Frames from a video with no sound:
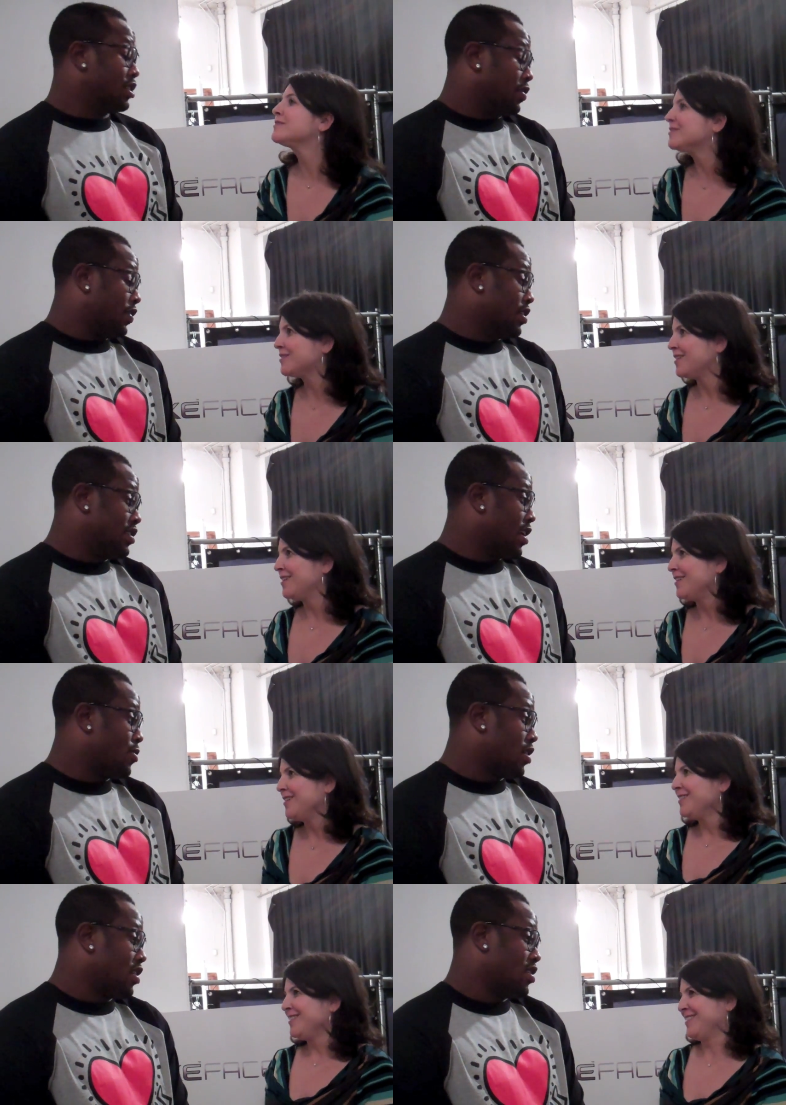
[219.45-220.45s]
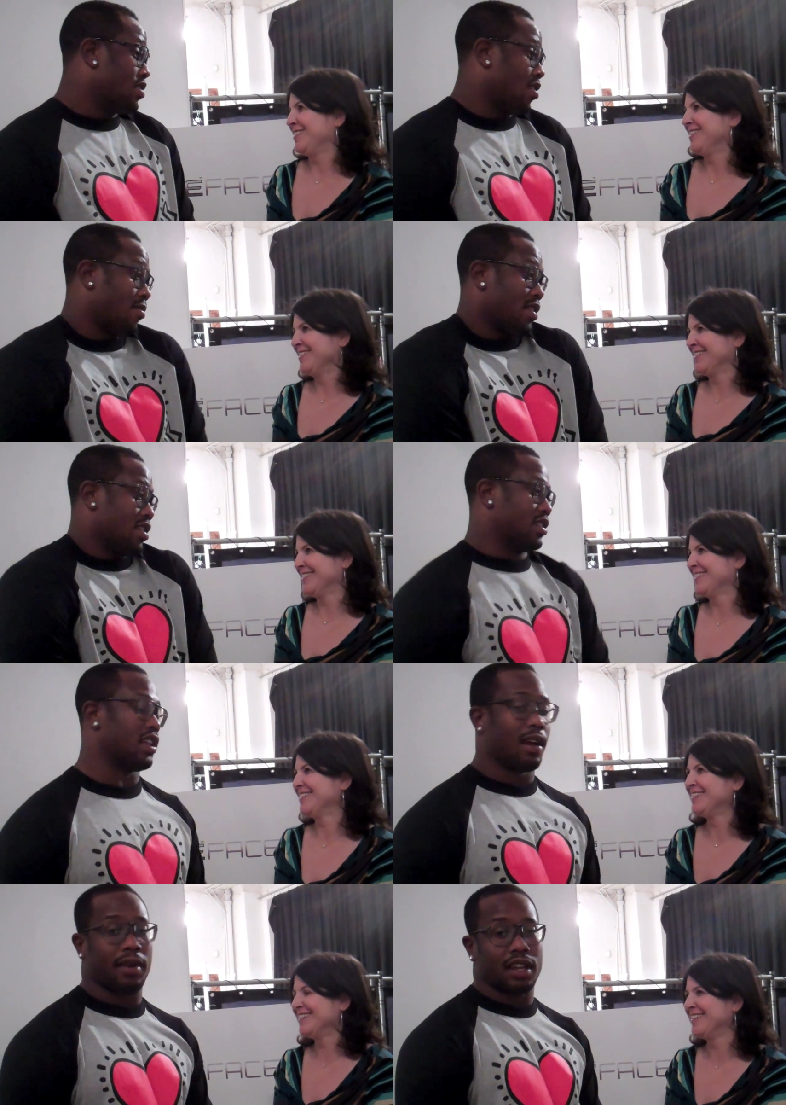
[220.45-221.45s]
Speaker 1: don't you feel the same way? I mean,
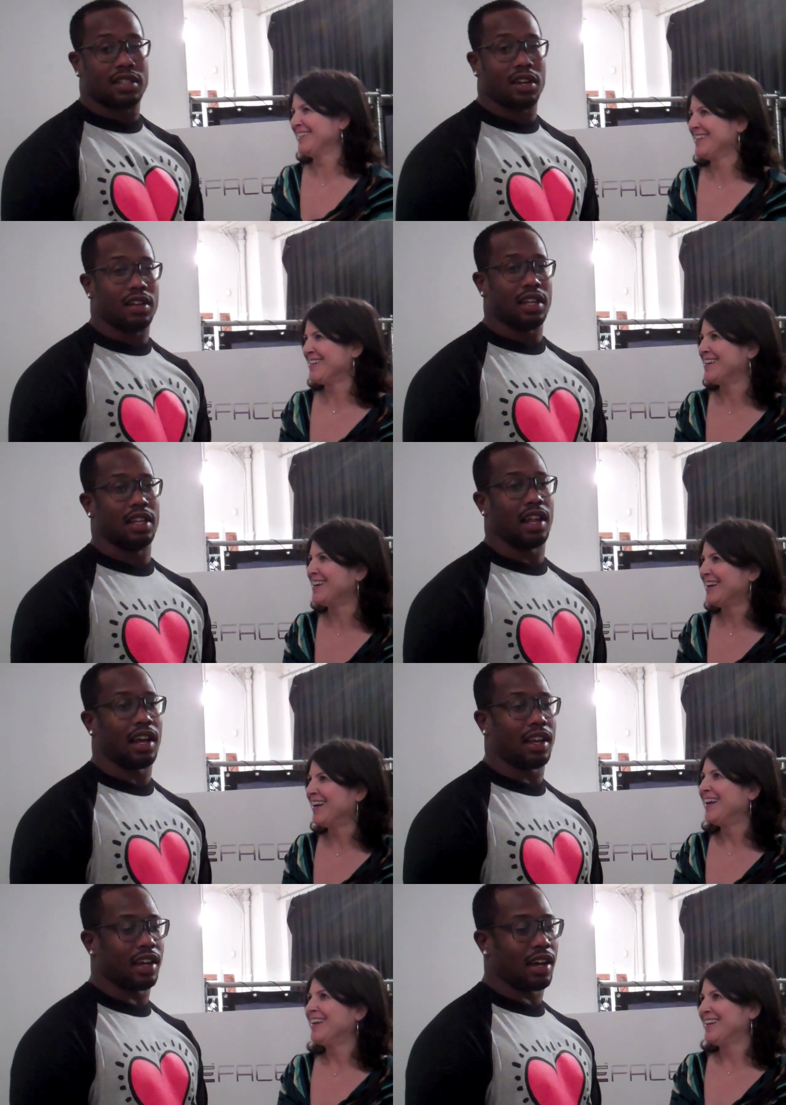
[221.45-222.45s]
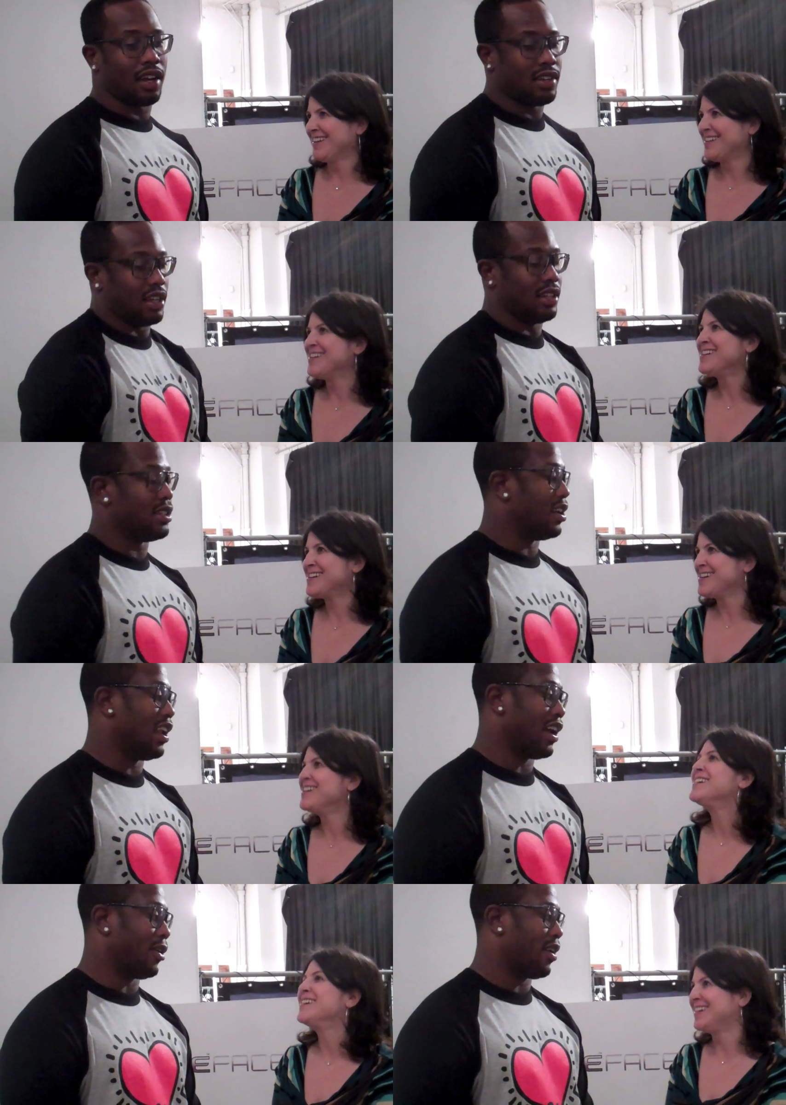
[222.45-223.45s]
I mean, it's only like uh, it's only
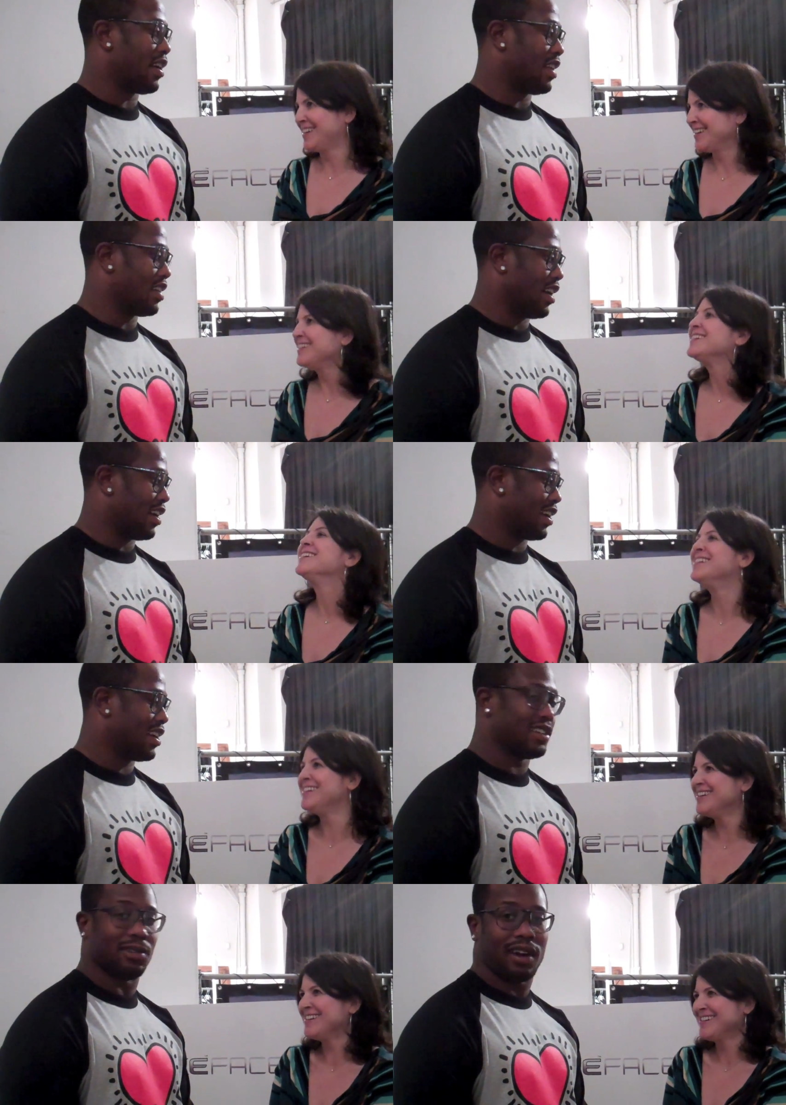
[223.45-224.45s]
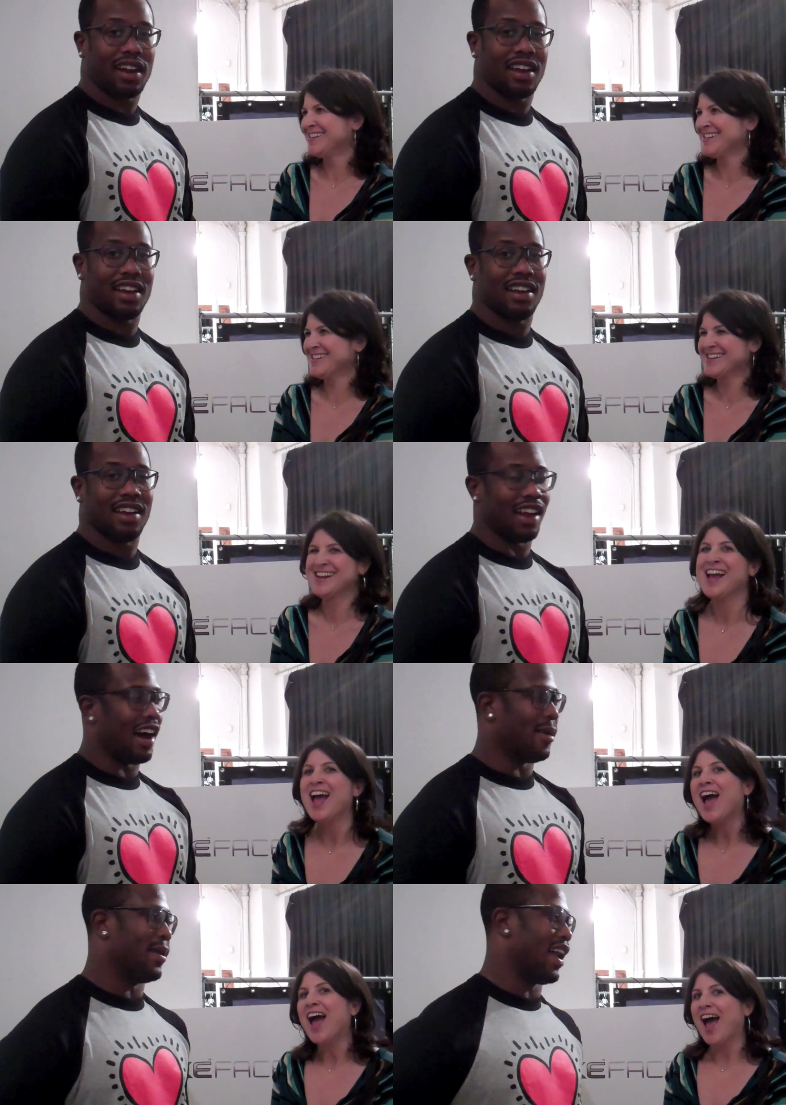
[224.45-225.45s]
like you're right. I get it, right.
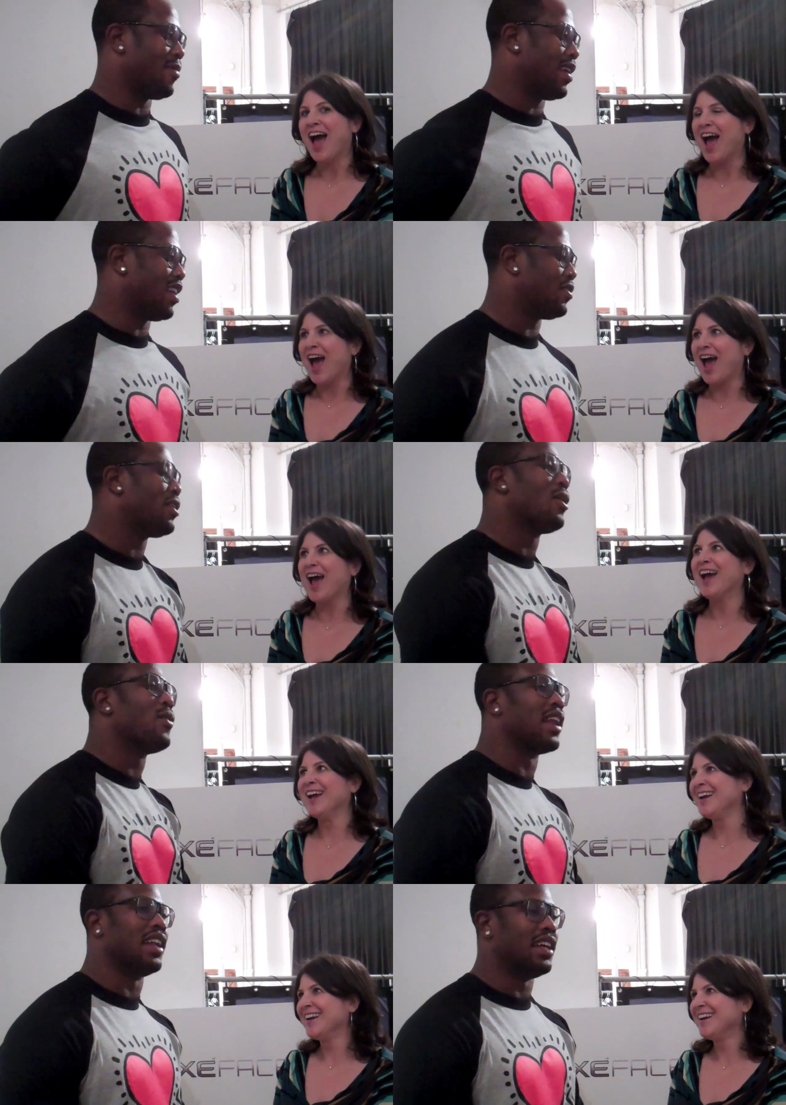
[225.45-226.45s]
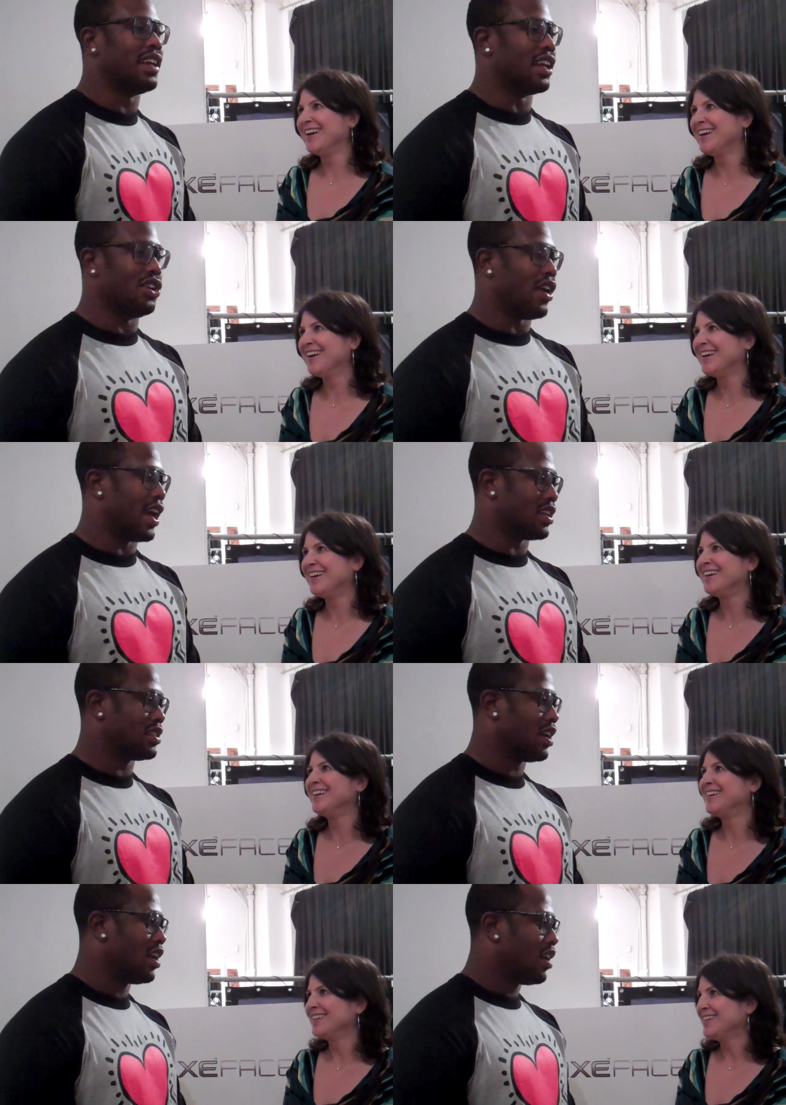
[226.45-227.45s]
No, but I mean, if you go around the league and you
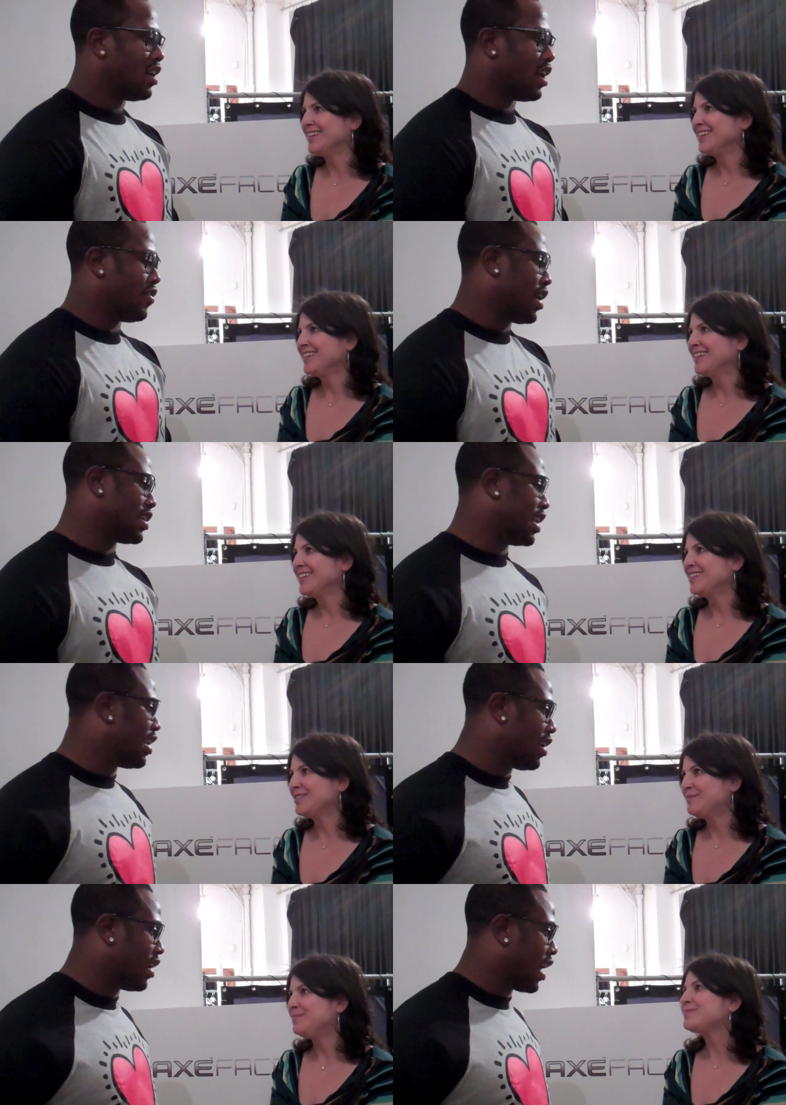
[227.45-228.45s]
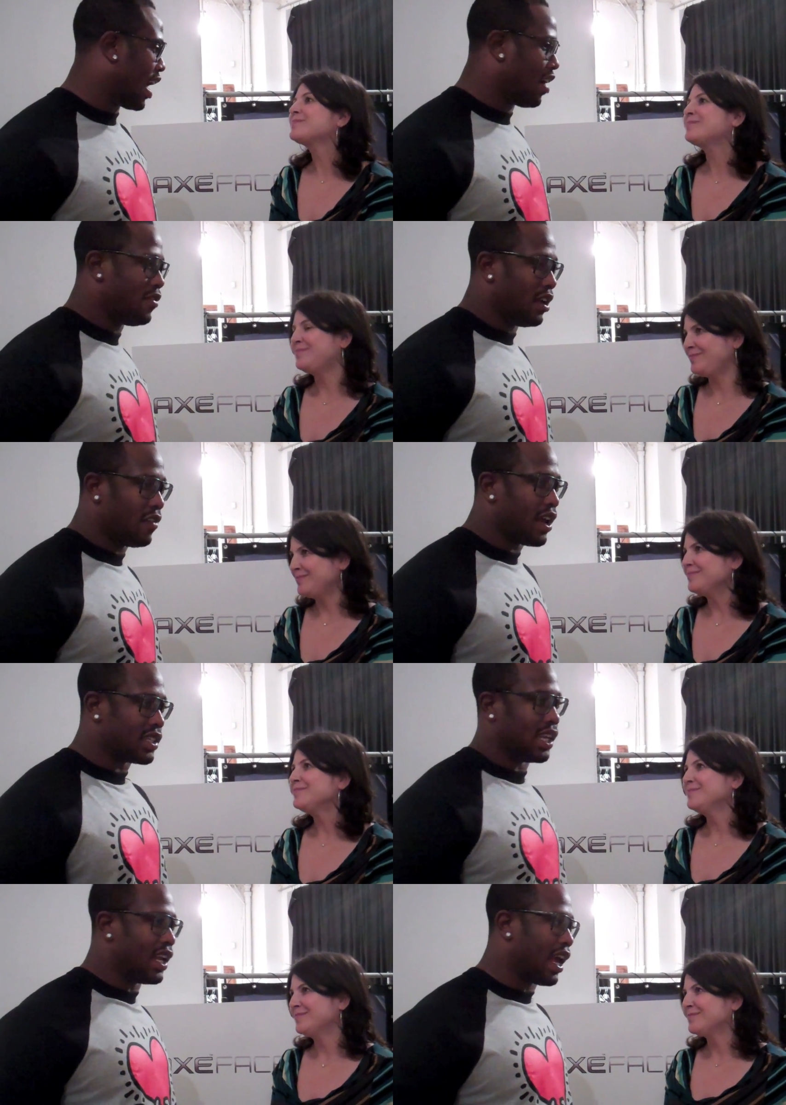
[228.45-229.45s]
ask, if you ask any, if you
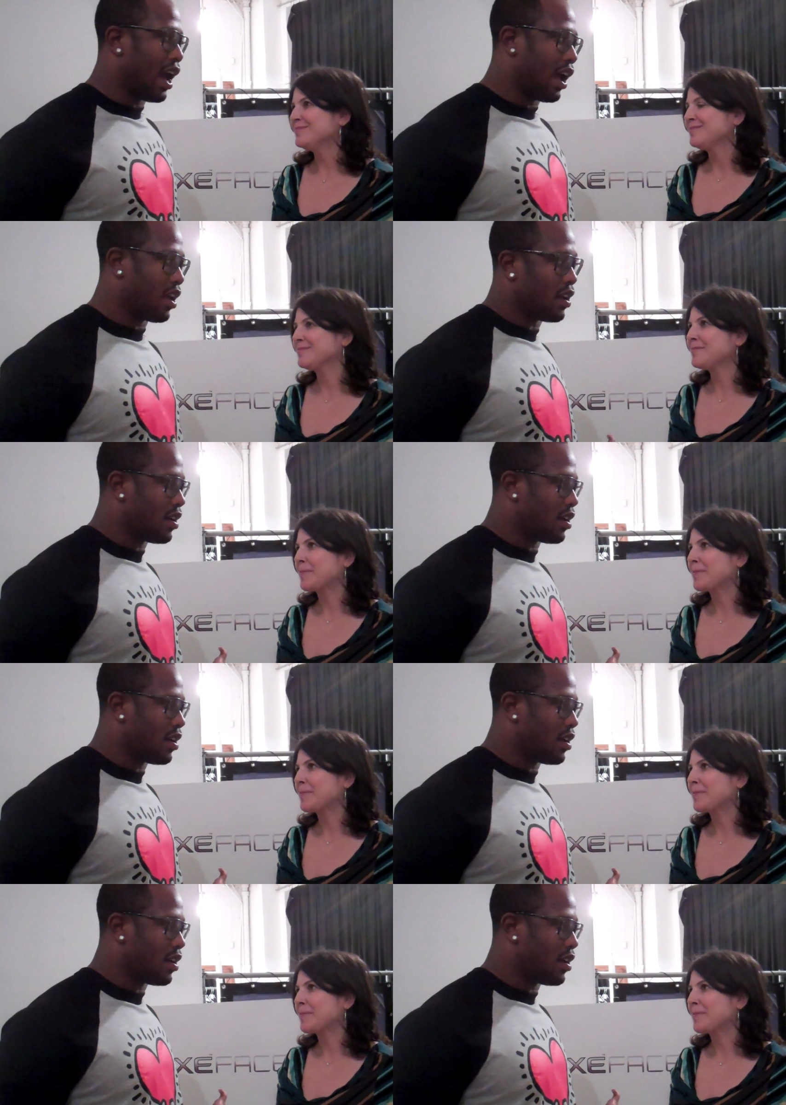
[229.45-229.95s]
ask any guy